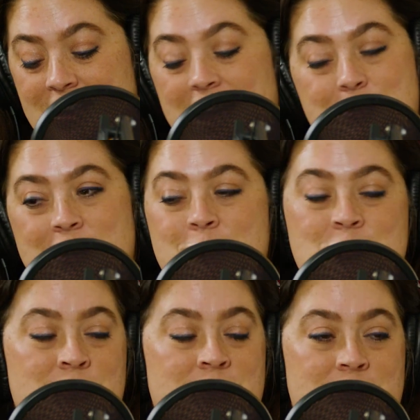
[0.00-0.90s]
Yeah, I mean, it
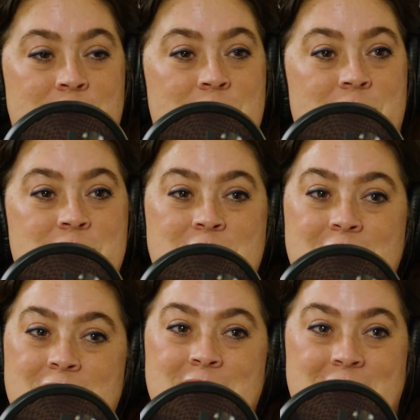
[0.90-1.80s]
was really a university
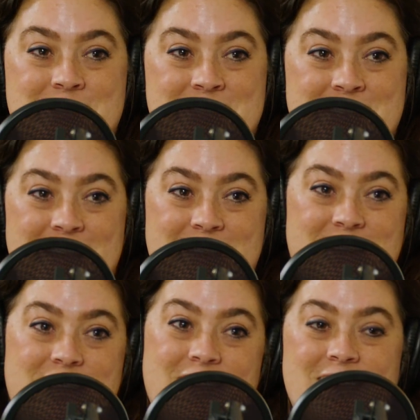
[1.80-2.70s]
thing, not just an
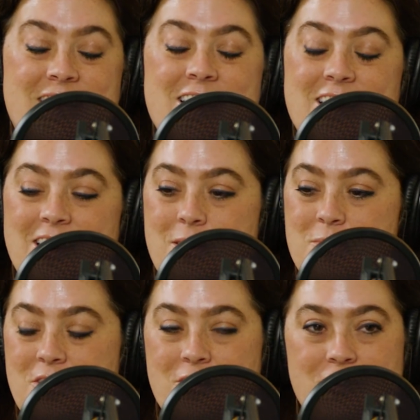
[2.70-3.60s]
athletic thing.
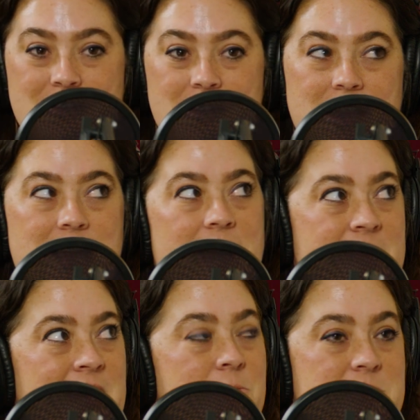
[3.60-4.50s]
I
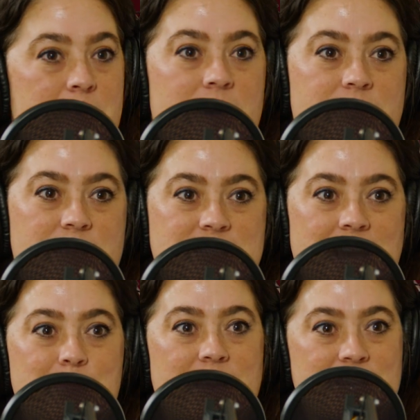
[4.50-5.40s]
think it was about this
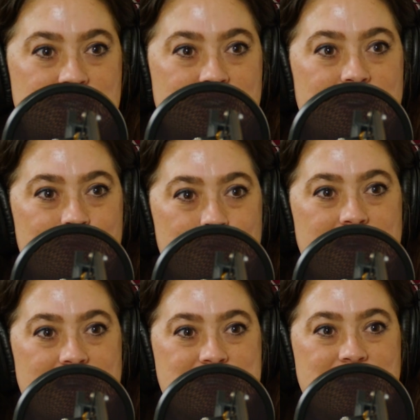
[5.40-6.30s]
time last year when
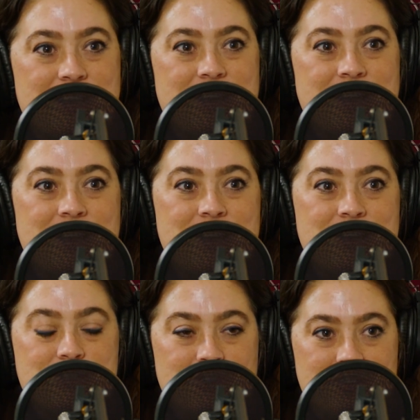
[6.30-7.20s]
we actually
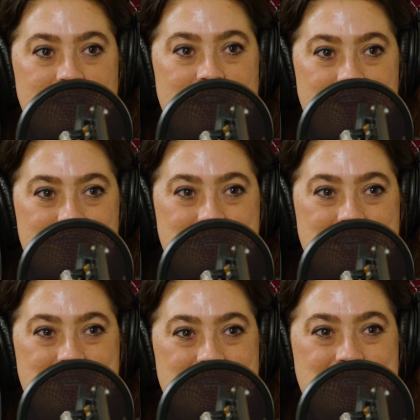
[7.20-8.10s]
started that
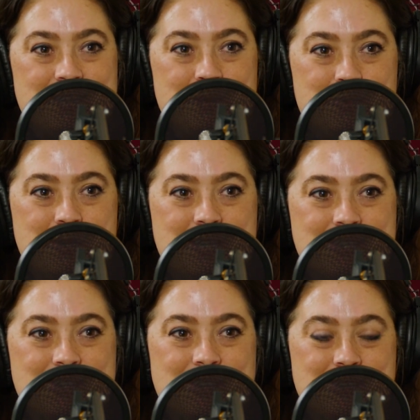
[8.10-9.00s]
conversation to
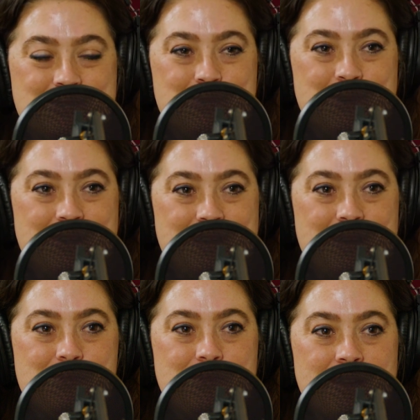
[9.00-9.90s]
potentially look to bring
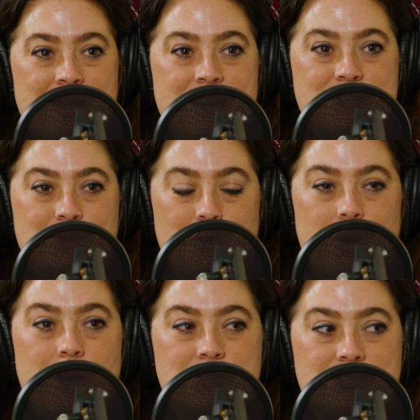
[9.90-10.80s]
them to
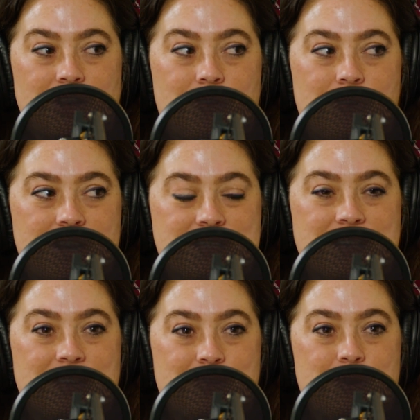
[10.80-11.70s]
Walsh. So
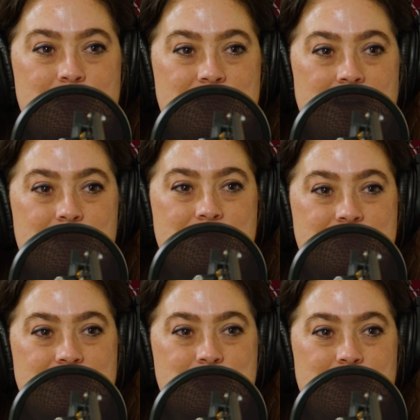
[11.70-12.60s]
crazy where we've come
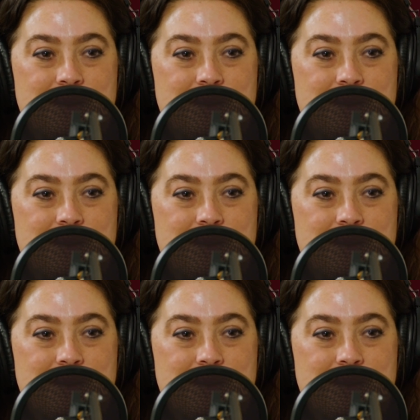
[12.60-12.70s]
in 12